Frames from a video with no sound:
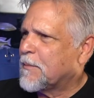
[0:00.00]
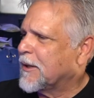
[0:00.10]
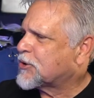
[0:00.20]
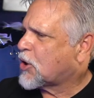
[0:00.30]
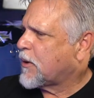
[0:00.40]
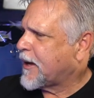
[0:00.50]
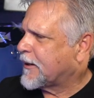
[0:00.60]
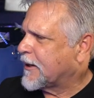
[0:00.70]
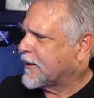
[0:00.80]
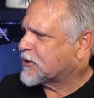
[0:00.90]
But let's go
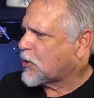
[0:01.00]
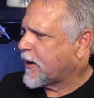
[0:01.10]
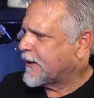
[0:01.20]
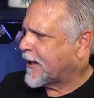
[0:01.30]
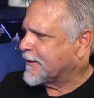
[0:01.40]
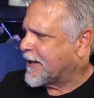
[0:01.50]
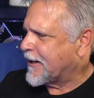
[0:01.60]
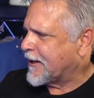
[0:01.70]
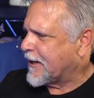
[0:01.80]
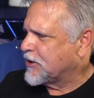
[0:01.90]
ahead and
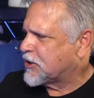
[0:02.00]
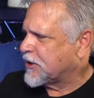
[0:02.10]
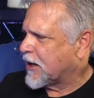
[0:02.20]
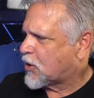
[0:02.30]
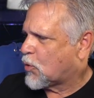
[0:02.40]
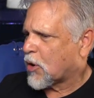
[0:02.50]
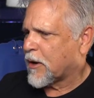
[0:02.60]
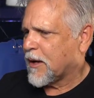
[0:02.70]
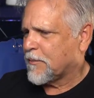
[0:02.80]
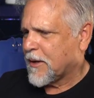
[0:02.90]
get it into the
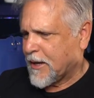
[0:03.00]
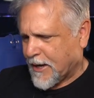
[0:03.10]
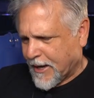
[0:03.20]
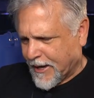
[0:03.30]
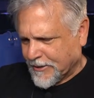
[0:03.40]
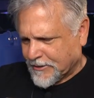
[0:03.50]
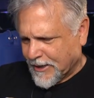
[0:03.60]
aquarium and